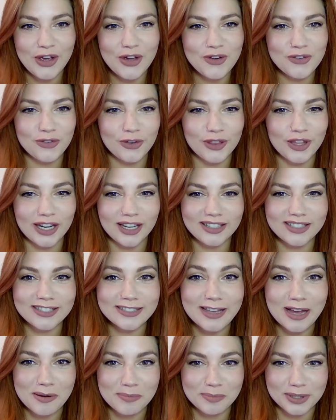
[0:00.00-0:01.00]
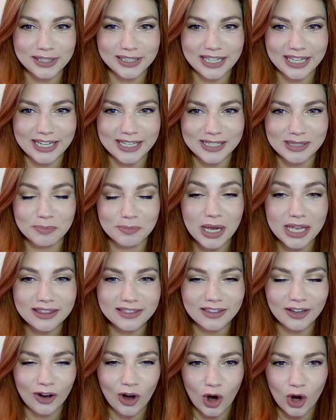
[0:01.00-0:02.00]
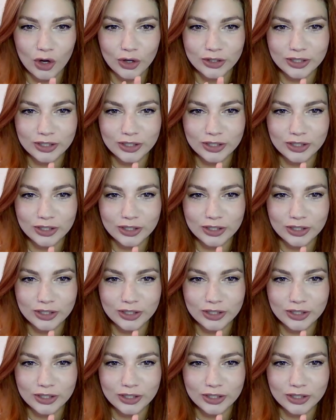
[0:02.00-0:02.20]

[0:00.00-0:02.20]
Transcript: for the next couple of days, but there are